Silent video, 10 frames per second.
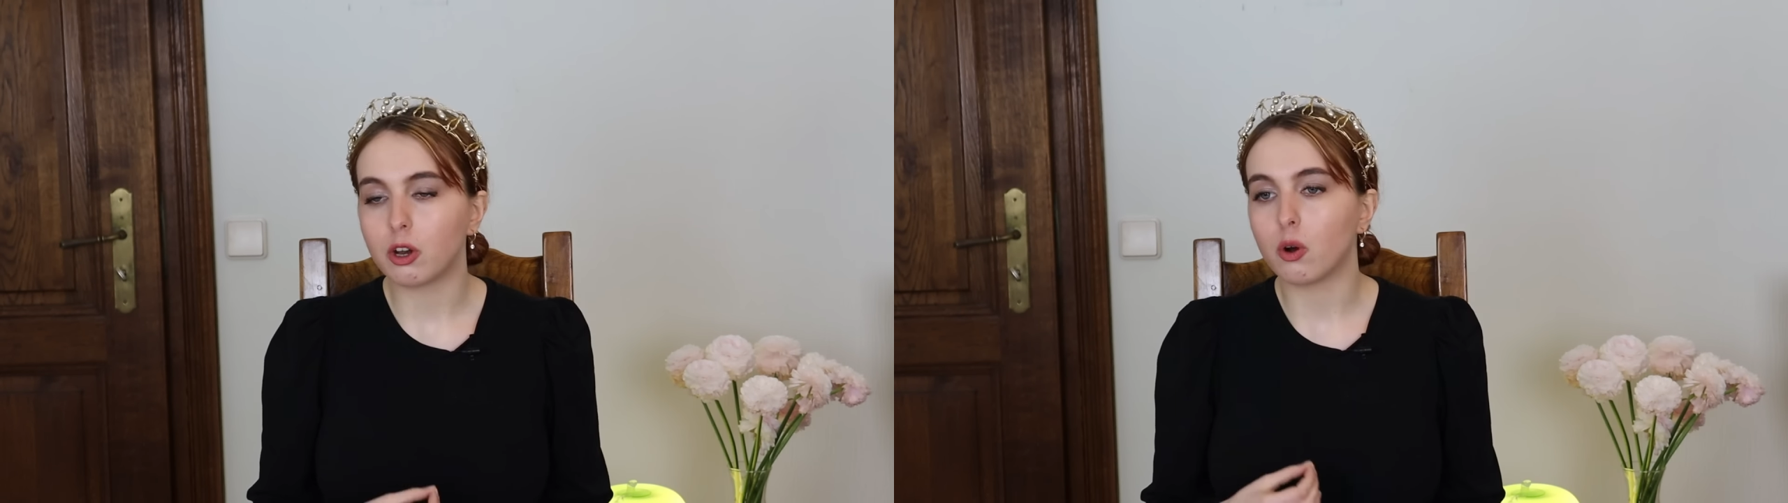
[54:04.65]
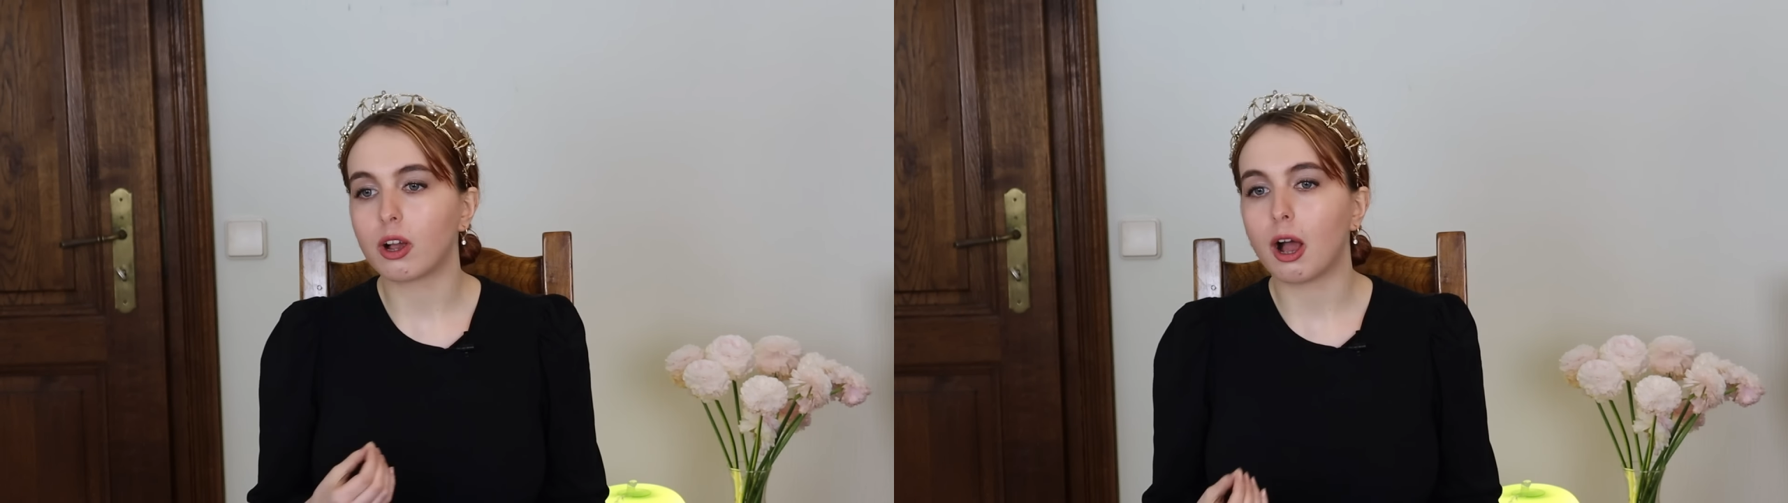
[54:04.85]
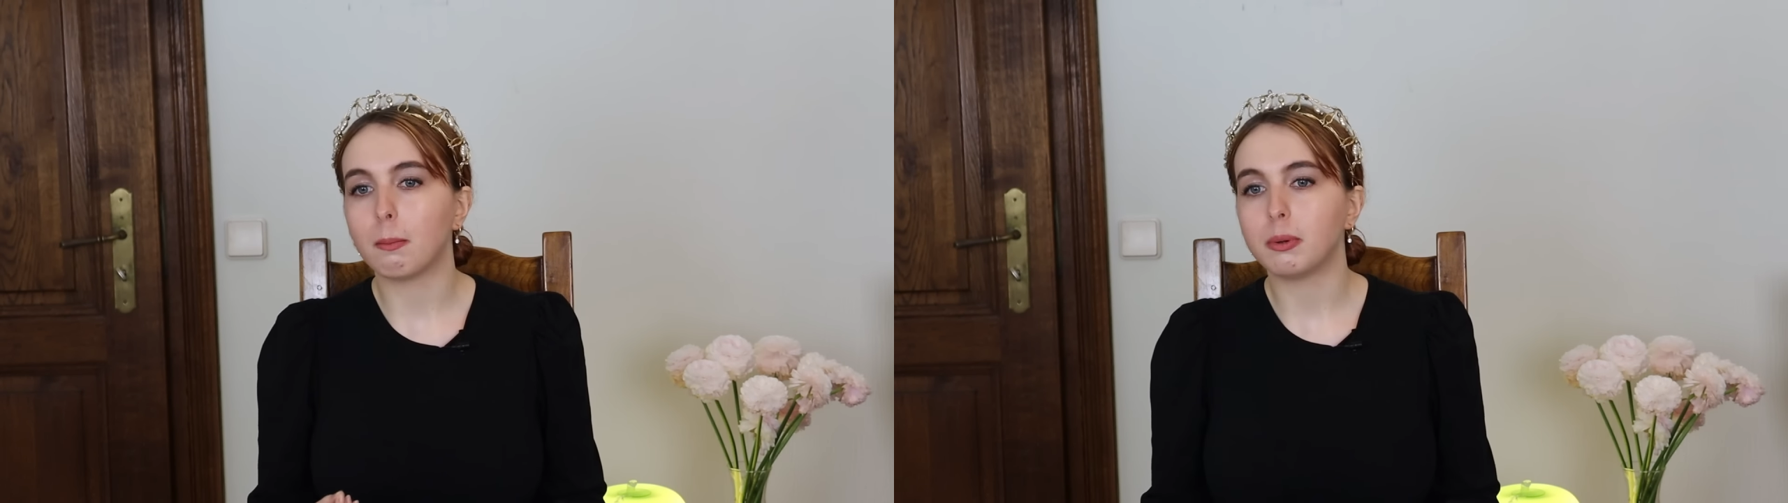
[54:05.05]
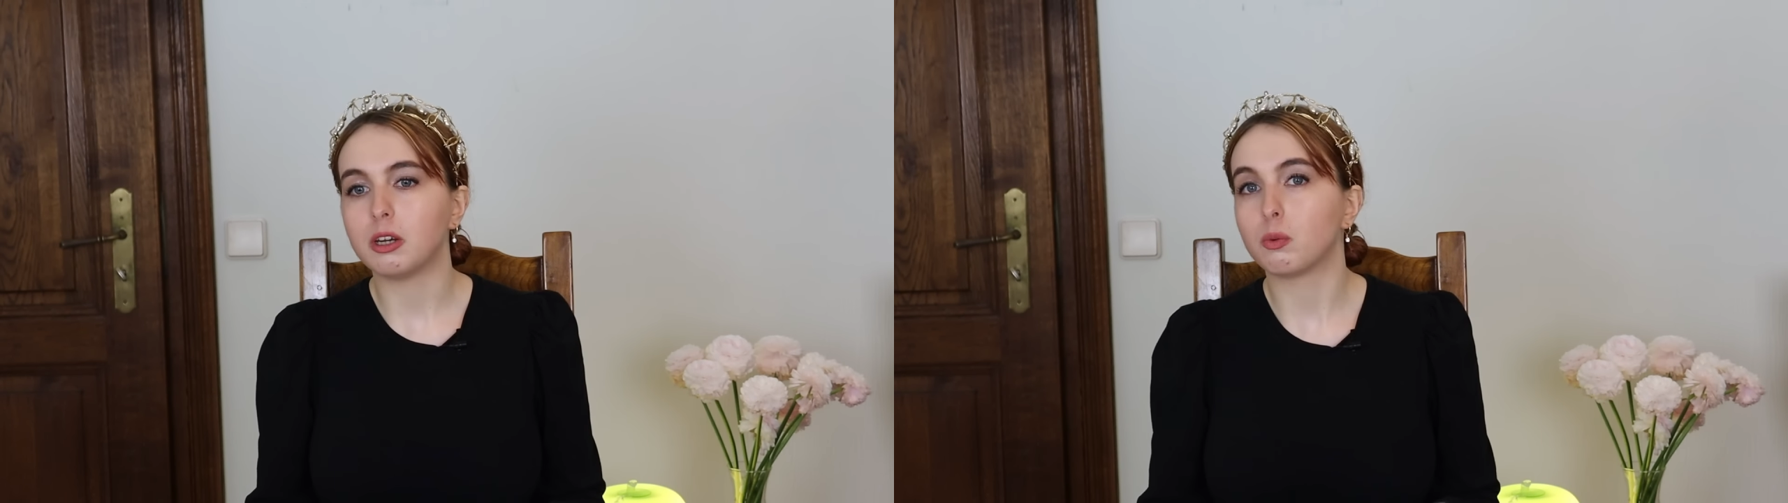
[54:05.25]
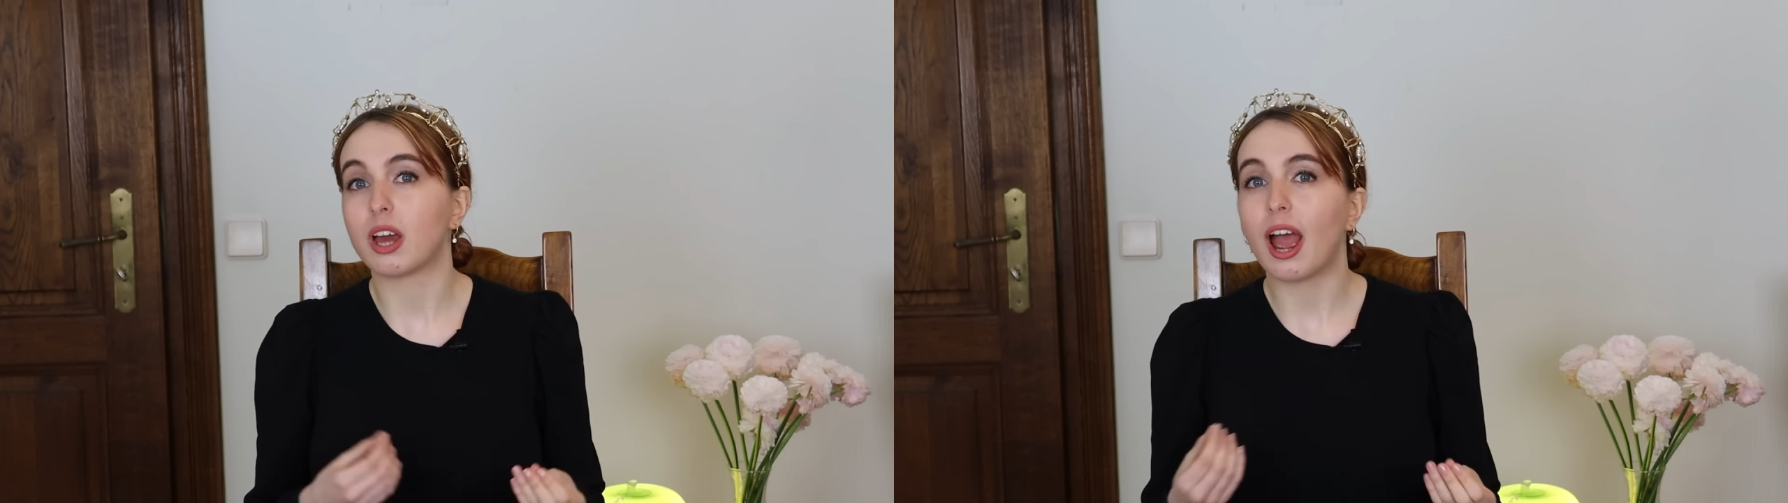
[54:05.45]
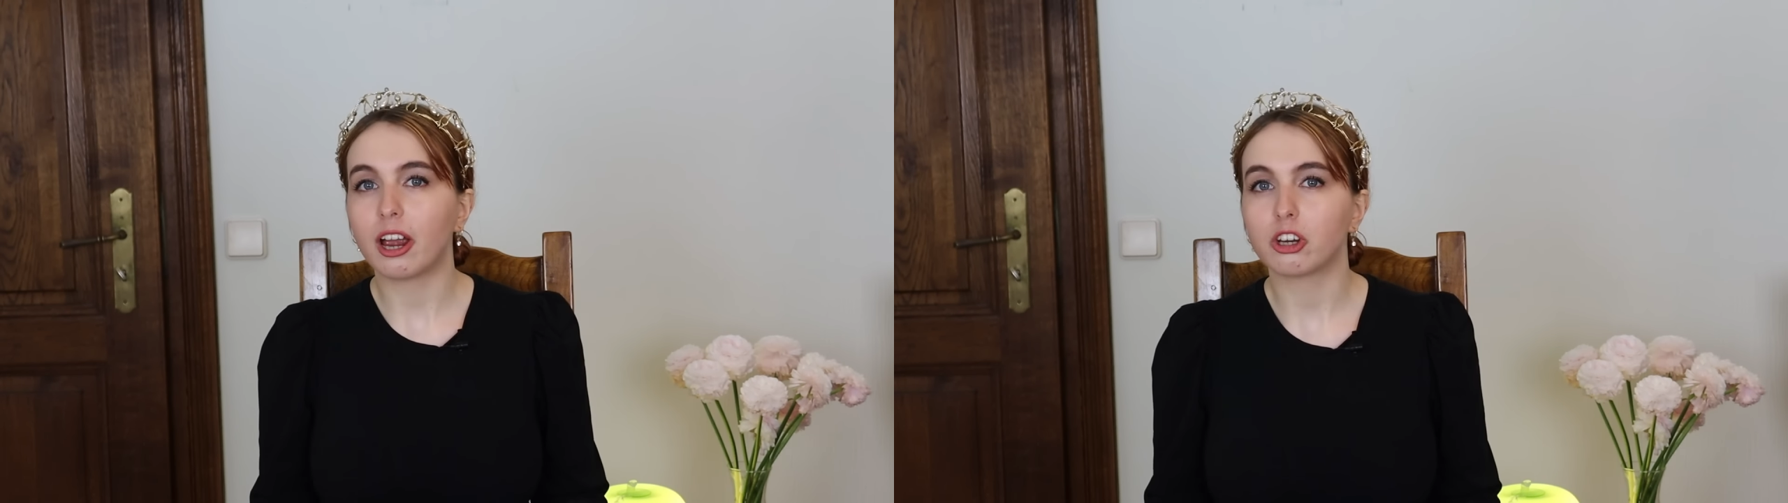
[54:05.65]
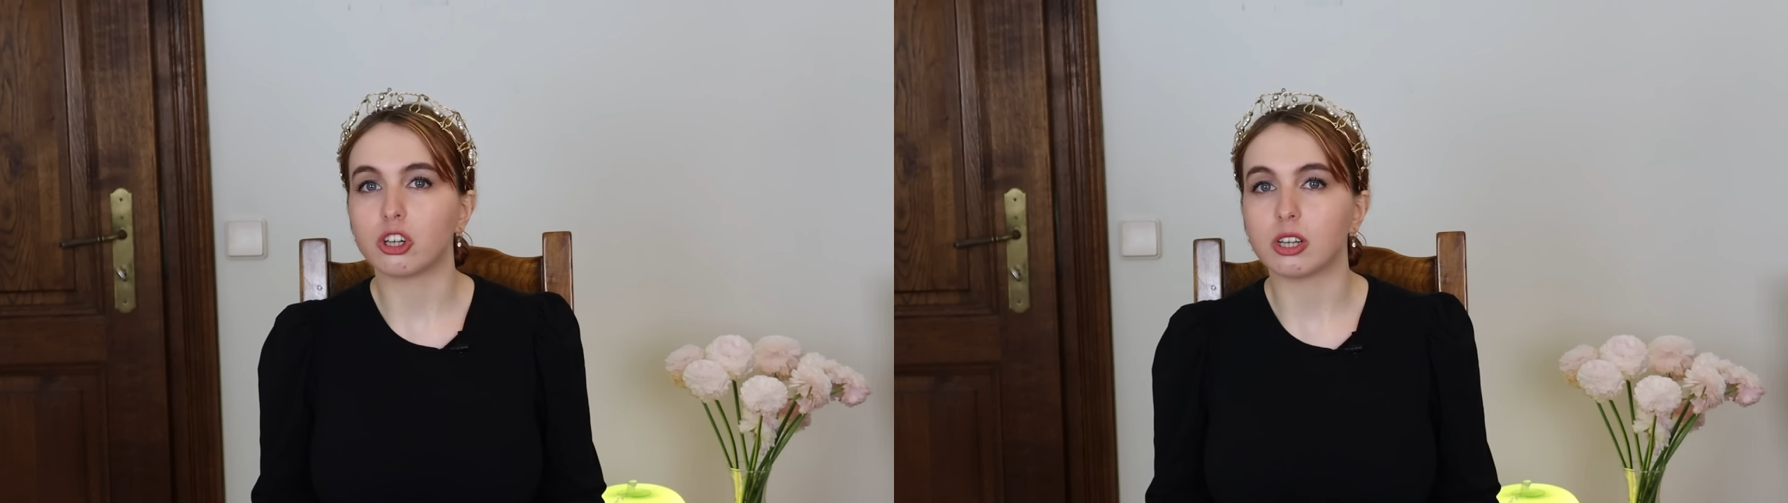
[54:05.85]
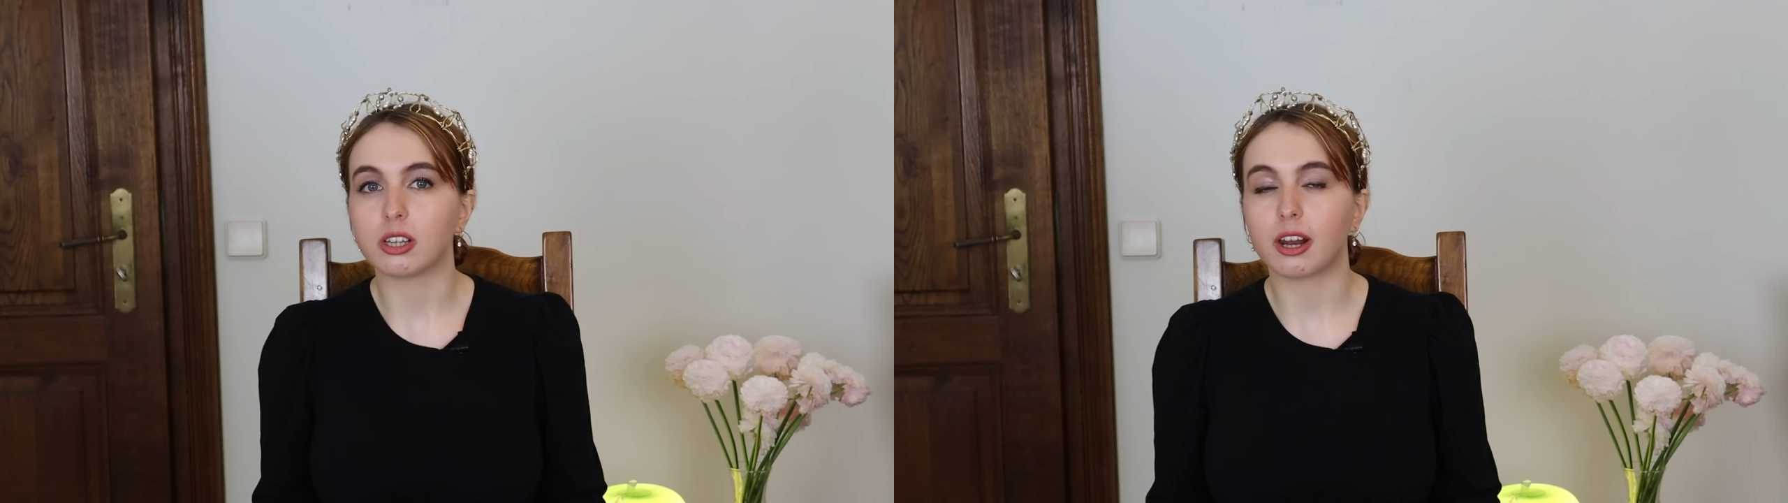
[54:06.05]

not accompanied with actions.